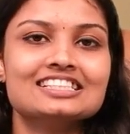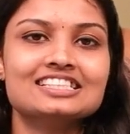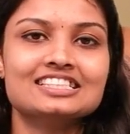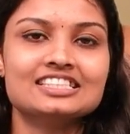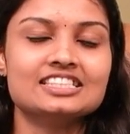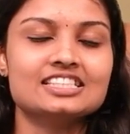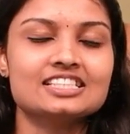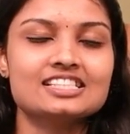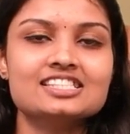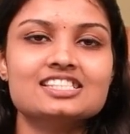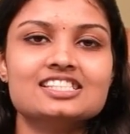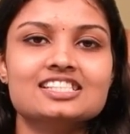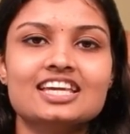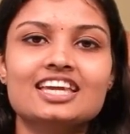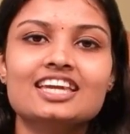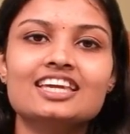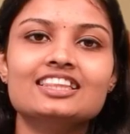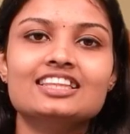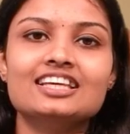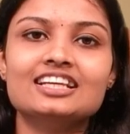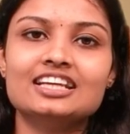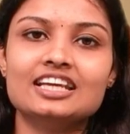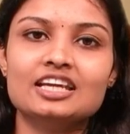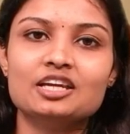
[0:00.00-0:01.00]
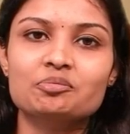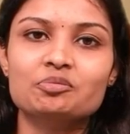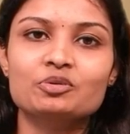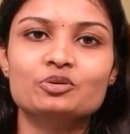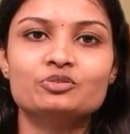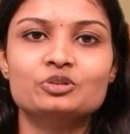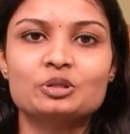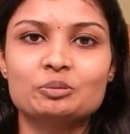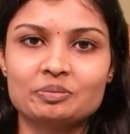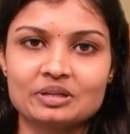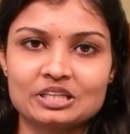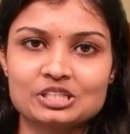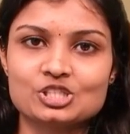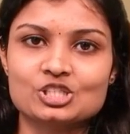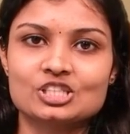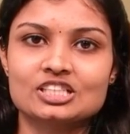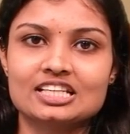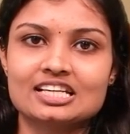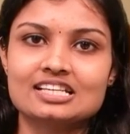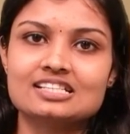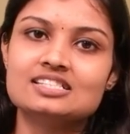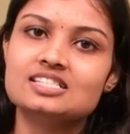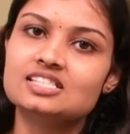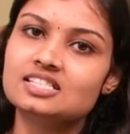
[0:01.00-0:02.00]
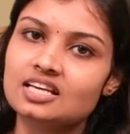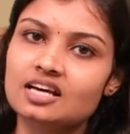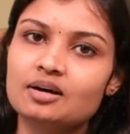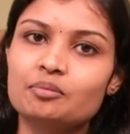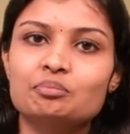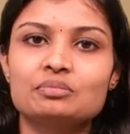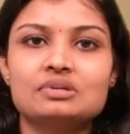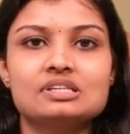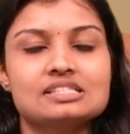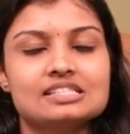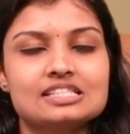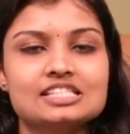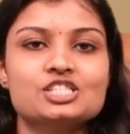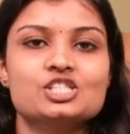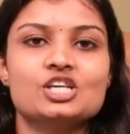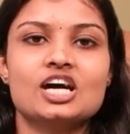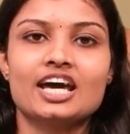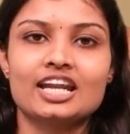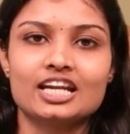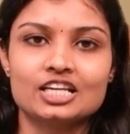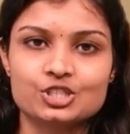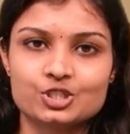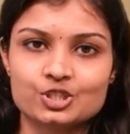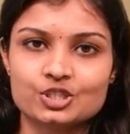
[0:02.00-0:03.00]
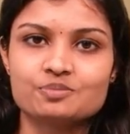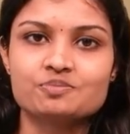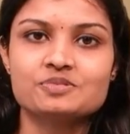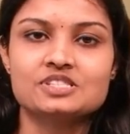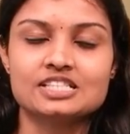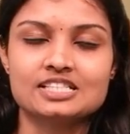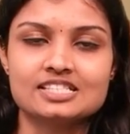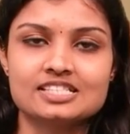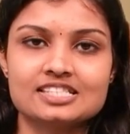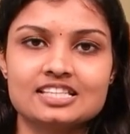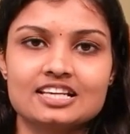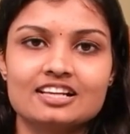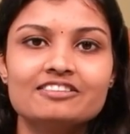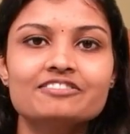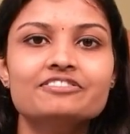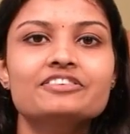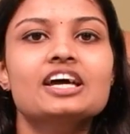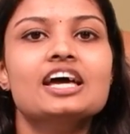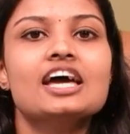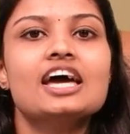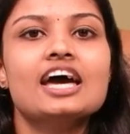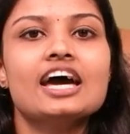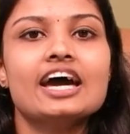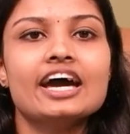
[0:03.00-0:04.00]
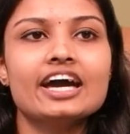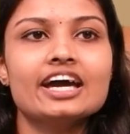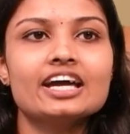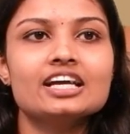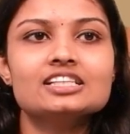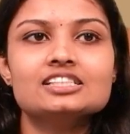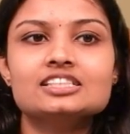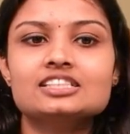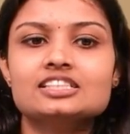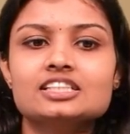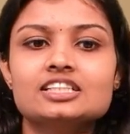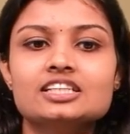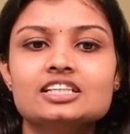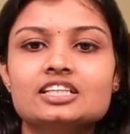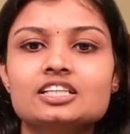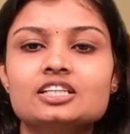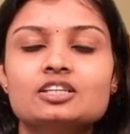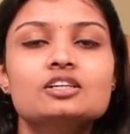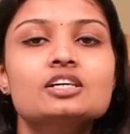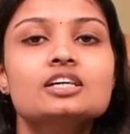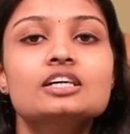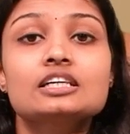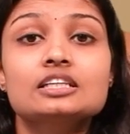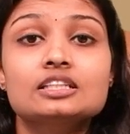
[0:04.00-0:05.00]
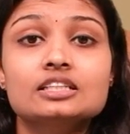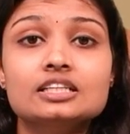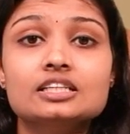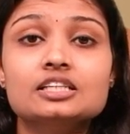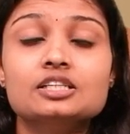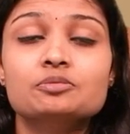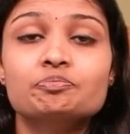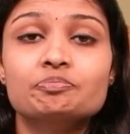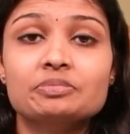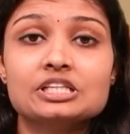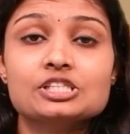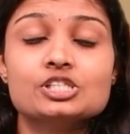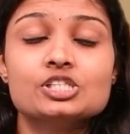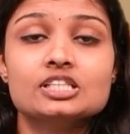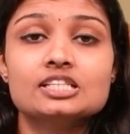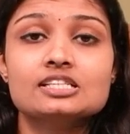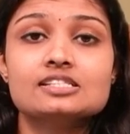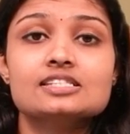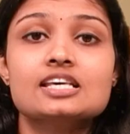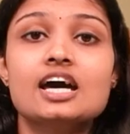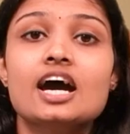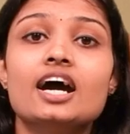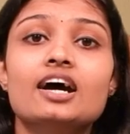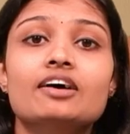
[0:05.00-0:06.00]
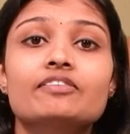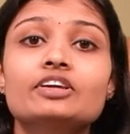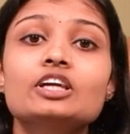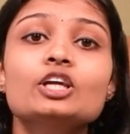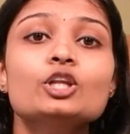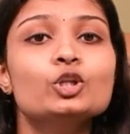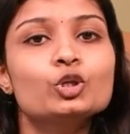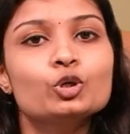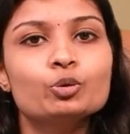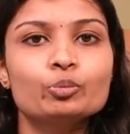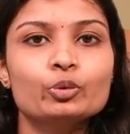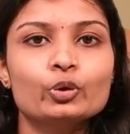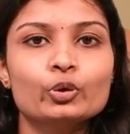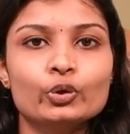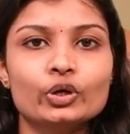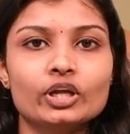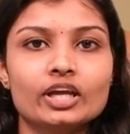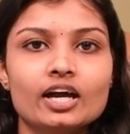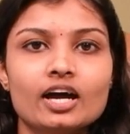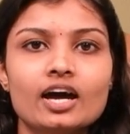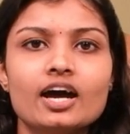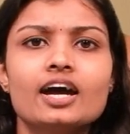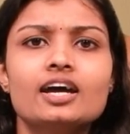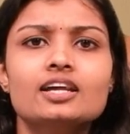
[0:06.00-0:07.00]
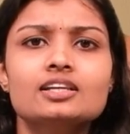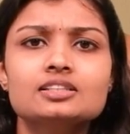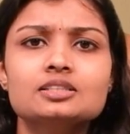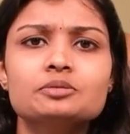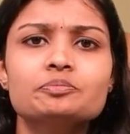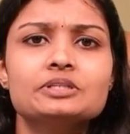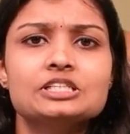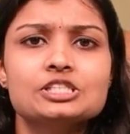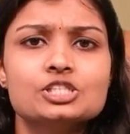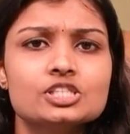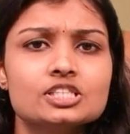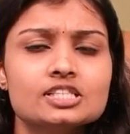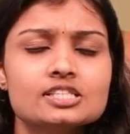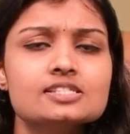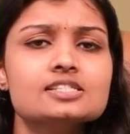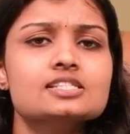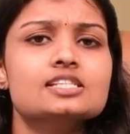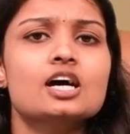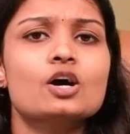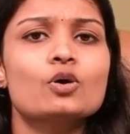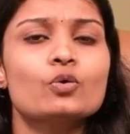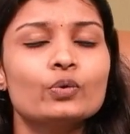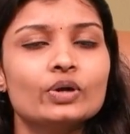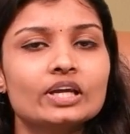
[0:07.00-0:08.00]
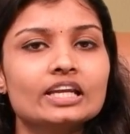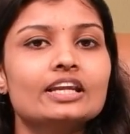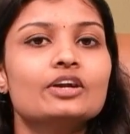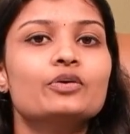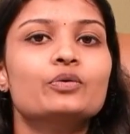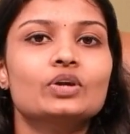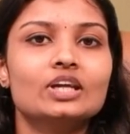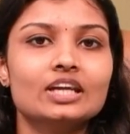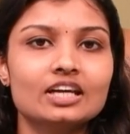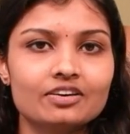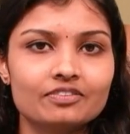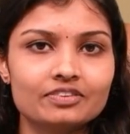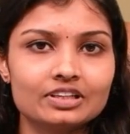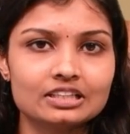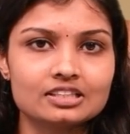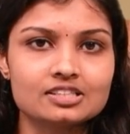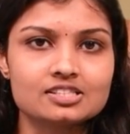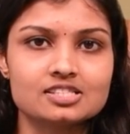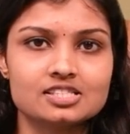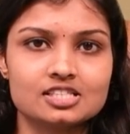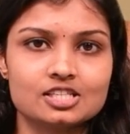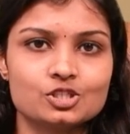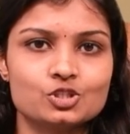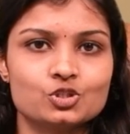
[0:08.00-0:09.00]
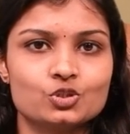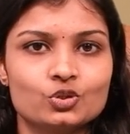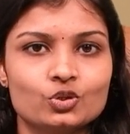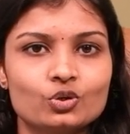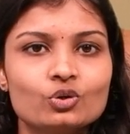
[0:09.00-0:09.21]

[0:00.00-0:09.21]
just take the name of the patient as Mrs. Sarah James itself, and the patient is having pneumonia and the patient is now in a recovering stage,